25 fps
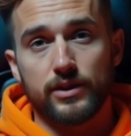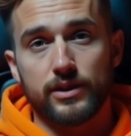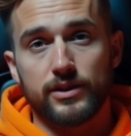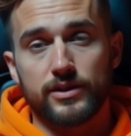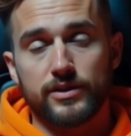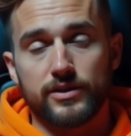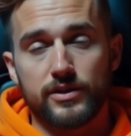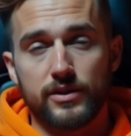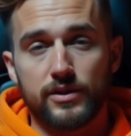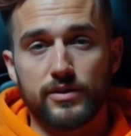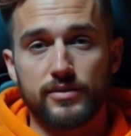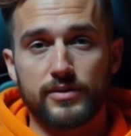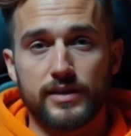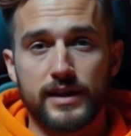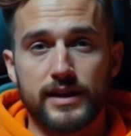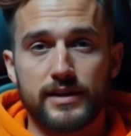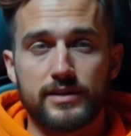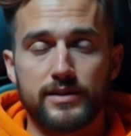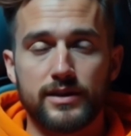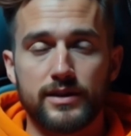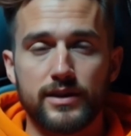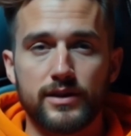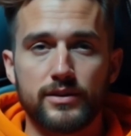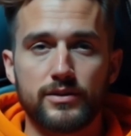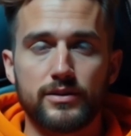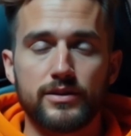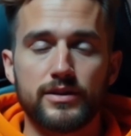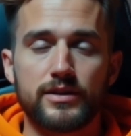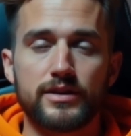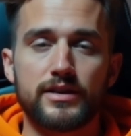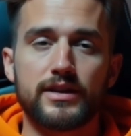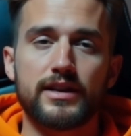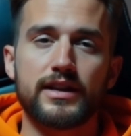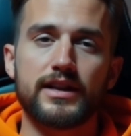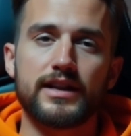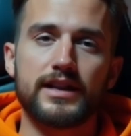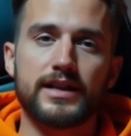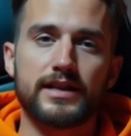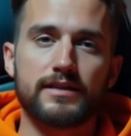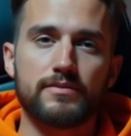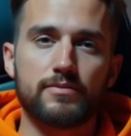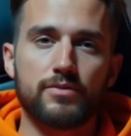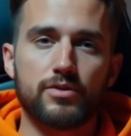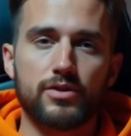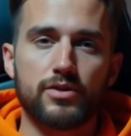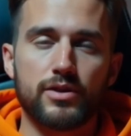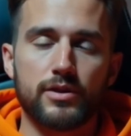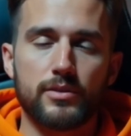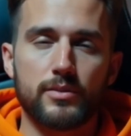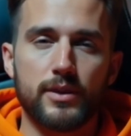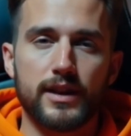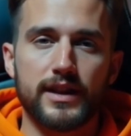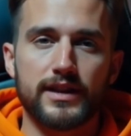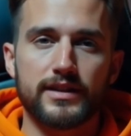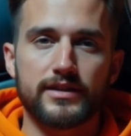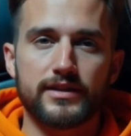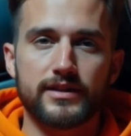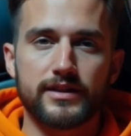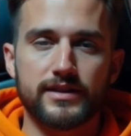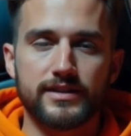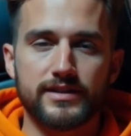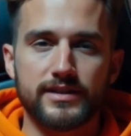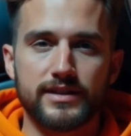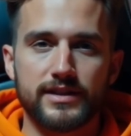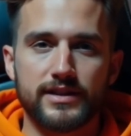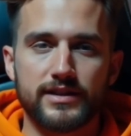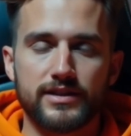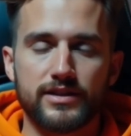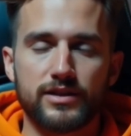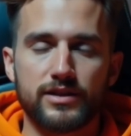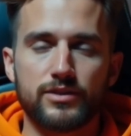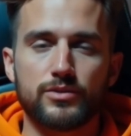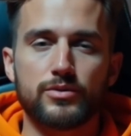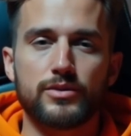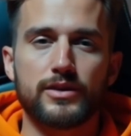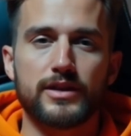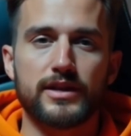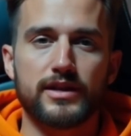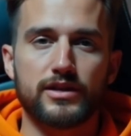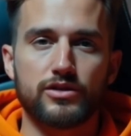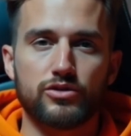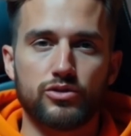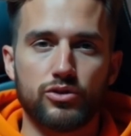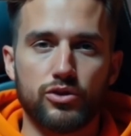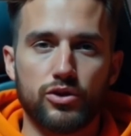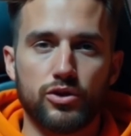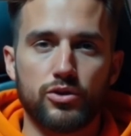Comment below. I read and replied to them myself.